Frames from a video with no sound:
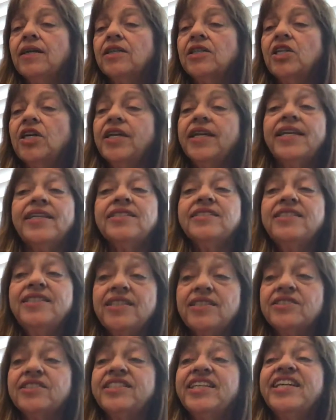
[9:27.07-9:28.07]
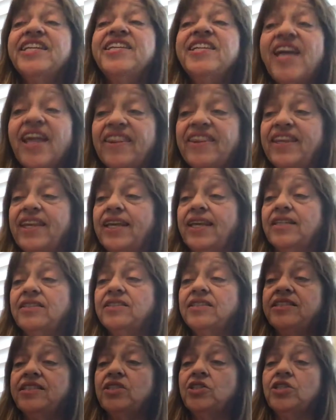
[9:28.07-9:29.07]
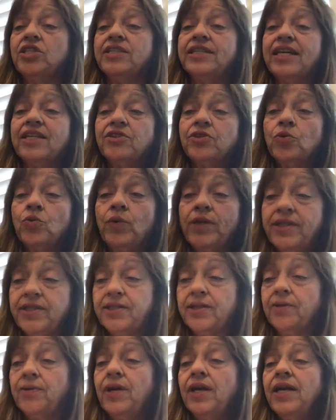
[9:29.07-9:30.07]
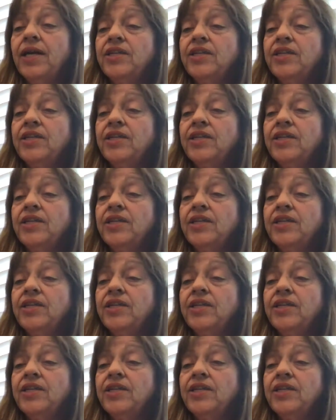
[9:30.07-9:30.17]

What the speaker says: Claudia still said nothing and still looked out the window.